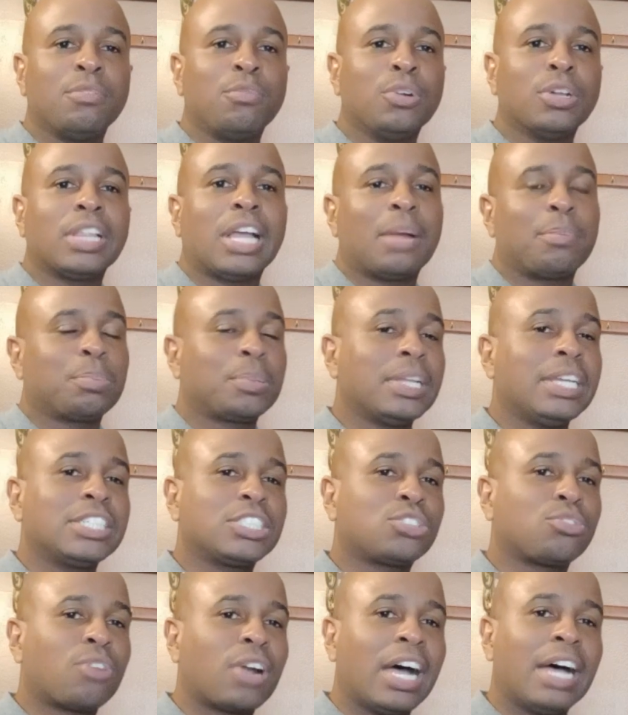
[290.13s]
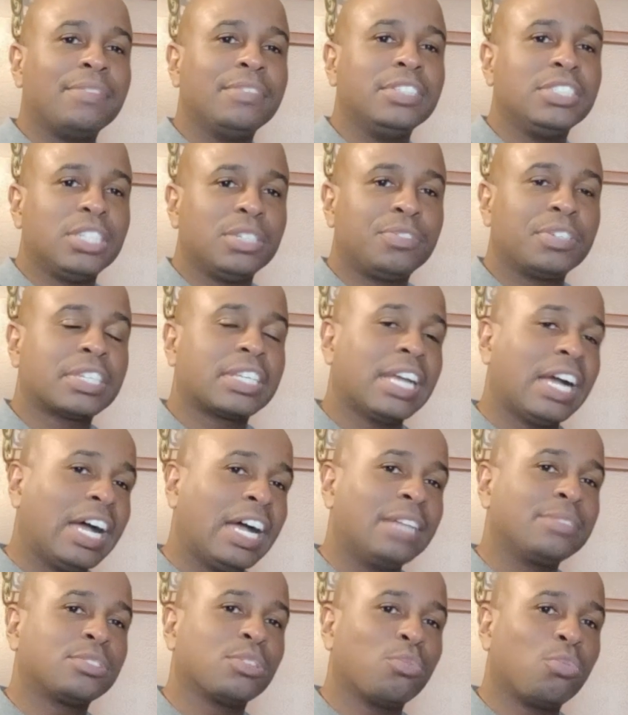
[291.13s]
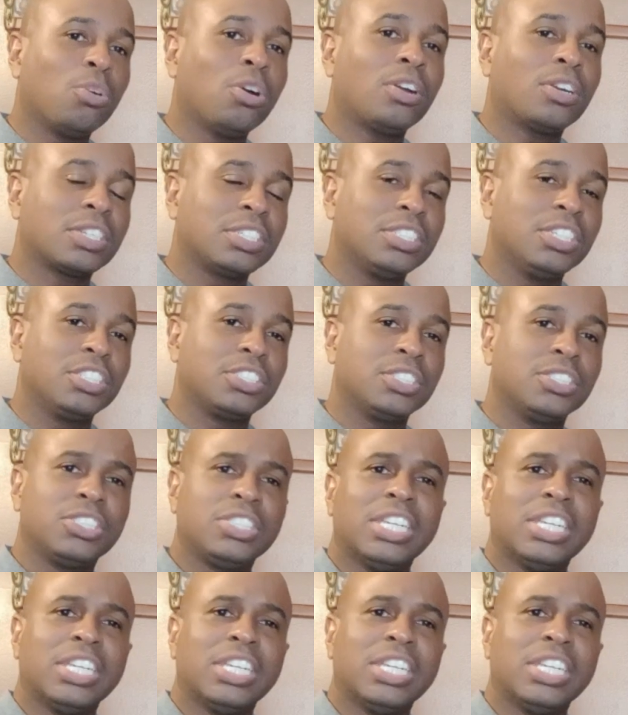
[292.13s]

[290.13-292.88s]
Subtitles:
will our plants thrive in different kinds of water conditions?